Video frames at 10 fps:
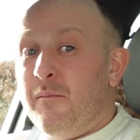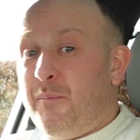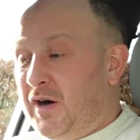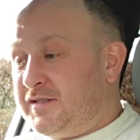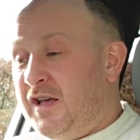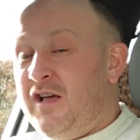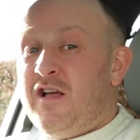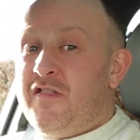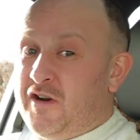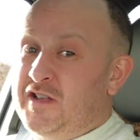But
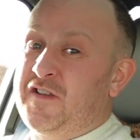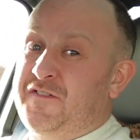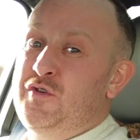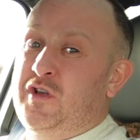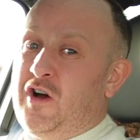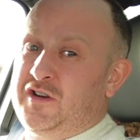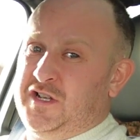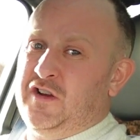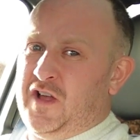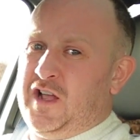there is a few cars
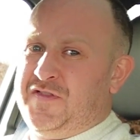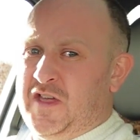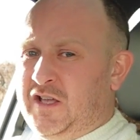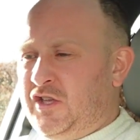here that I think,